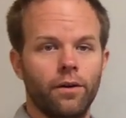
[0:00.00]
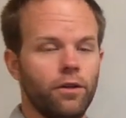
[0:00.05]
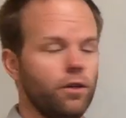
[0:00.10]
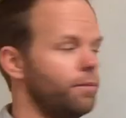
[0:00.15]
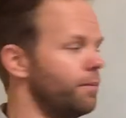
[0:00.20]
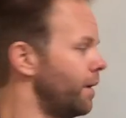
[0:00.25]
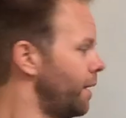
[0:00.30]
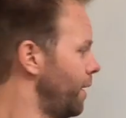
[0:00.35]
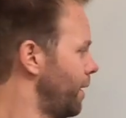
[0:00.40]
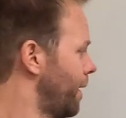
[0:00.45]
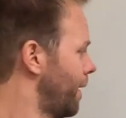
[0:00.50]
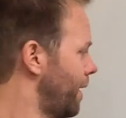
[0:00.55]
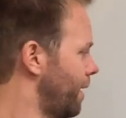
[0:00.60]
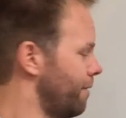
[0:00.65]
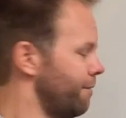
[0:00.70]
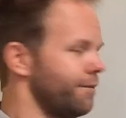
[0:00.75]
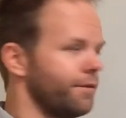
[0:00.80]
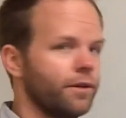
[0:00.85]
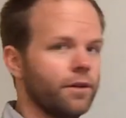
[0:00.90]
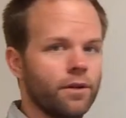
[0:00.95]
you might
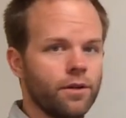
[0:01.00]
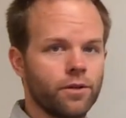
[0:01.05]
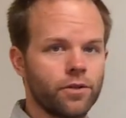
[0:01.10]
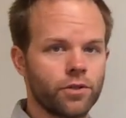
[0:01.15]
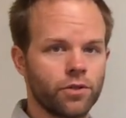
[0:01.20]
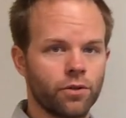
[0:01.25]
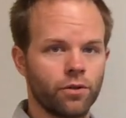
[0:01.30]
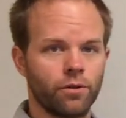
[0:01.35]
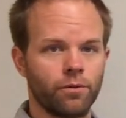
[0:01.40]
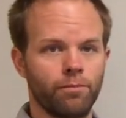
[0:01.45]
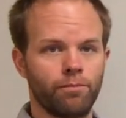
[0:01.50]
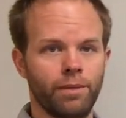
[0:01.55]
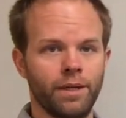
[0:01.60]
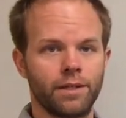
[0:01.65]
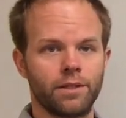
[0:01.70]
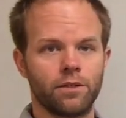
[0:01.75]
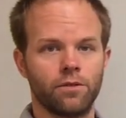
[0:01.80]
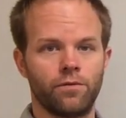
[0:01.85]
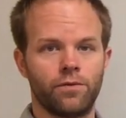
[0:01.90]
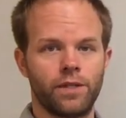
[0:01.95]
have certain
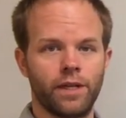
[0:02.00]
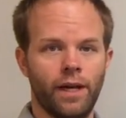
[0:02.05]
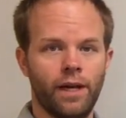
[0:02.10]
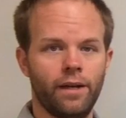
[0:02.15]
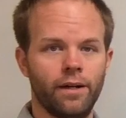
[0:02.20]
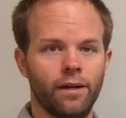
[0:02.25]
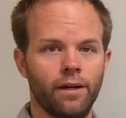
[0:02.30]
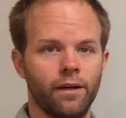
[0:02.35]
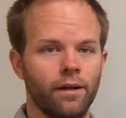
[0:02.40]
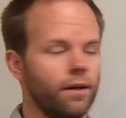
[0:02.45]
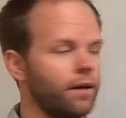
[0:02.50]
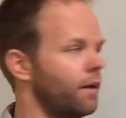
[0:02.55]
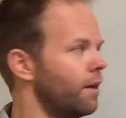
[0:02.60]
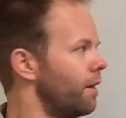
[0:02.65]
bits of data